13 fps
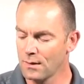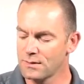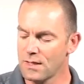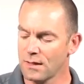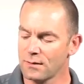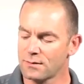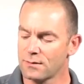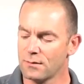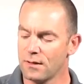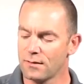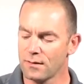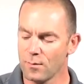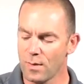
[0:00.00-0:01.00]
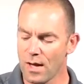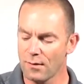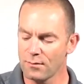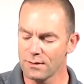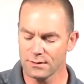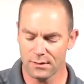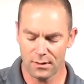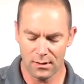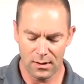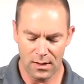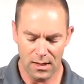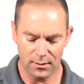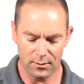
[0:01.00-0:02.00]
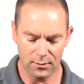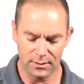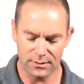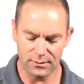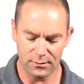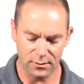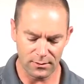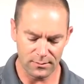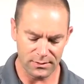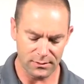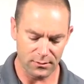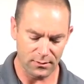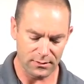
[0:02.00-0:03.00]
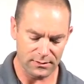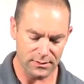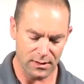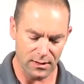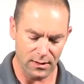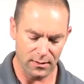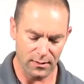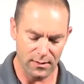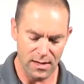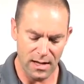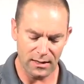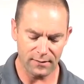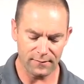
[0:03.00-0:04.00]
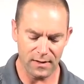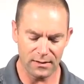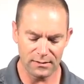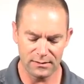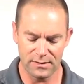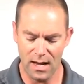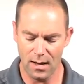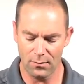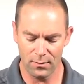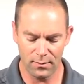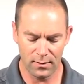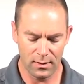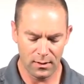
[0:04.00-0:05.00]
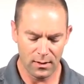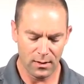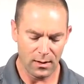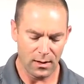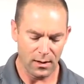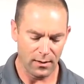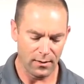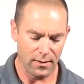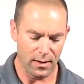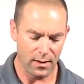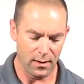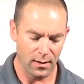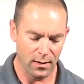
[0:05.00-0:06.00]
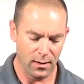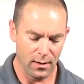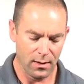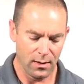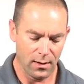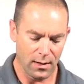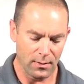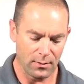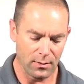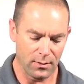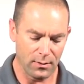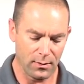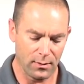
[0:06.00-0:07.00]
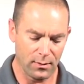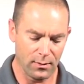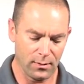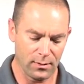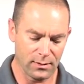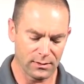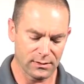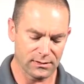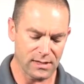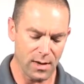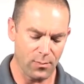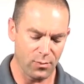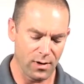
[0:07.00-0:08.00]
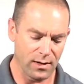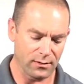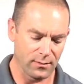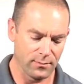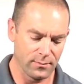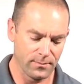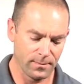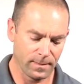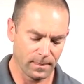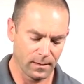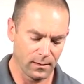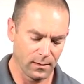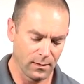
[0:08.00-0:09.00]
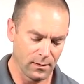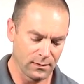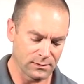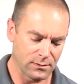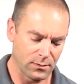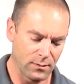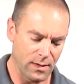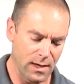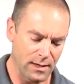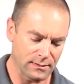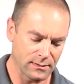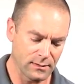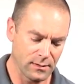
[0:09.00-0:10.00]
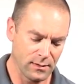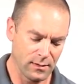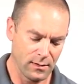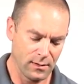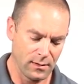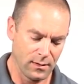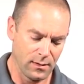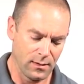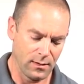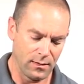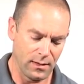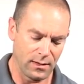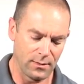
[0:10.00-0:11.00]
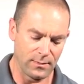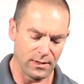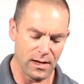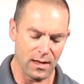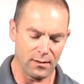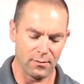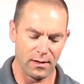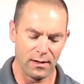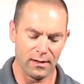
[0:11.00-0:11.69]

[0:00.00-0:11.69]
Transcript: Taking the two lithium batteries, I'm going to install them so that uh, the negative end is down and then I'm going to separate them so that they come together in a